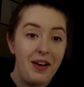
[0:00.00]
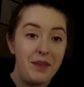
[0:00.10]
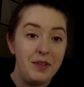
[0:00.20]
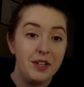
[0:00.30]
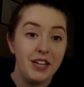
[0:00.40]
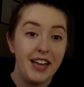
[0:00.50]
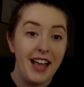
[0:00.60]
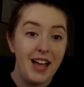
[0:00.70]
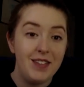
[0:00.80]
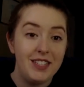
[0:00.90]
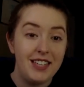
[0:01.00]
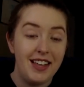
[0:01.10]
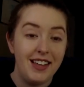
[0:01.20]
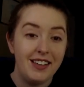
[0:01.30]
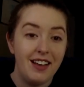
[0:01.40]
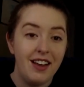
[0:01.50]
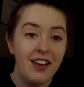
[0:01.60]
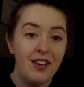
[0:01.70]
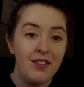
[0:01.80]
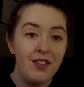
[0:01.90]
you're going to have to take a lot
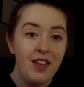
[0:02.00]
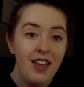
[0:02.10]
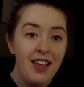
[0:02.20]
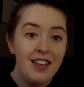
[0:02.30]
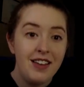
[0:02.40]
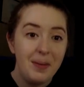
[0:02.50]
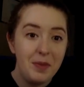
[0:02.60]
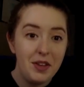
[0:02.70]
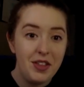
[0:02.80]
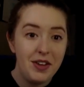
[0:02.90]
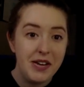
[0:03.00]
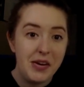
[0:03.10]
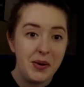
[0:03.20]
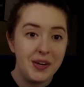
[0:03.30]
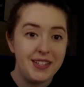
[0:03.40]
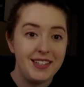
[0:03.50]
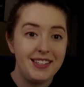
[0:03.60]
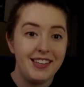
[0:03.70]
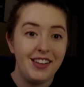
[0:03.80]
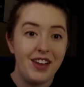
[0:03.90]
of number theory courses,
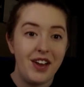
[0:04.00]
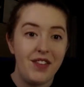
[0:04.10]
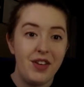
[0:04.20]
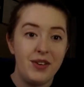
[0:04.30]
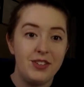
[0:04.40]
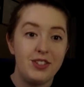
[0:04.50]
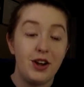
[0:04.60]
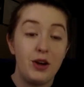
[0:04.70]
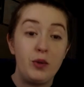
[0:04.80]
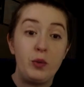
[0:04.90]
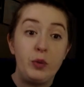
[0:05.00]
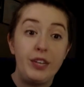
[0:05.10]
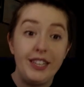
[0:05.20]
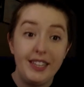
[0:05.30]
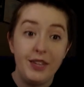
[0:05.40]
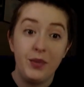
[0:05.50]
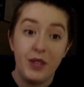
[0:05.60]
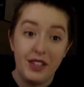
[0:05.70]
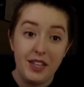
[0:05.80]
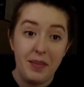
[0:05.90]
and a lot of those are really,
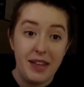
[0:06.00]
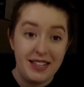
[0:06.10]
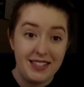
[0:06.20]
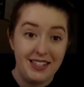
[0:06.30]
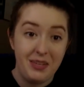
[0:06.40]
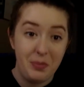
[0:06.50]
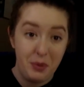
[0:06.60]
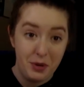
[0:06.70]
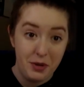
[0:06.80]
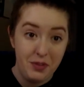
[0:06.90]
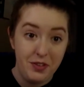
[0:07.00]
really based in proof.